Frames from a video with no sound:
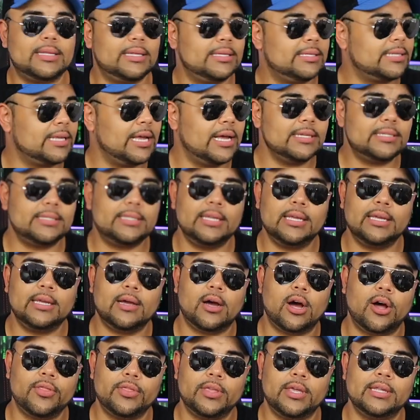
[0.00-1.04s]

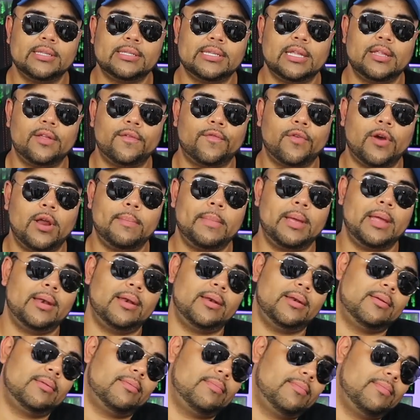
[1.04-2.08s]
disgusting on the inside of the frame,
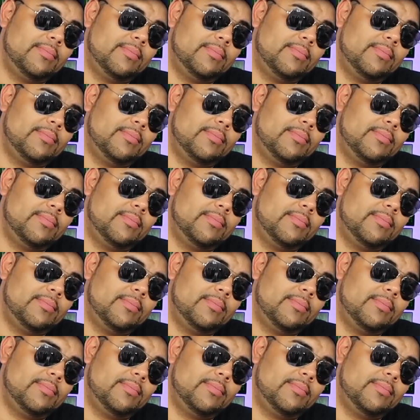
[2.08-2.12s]
and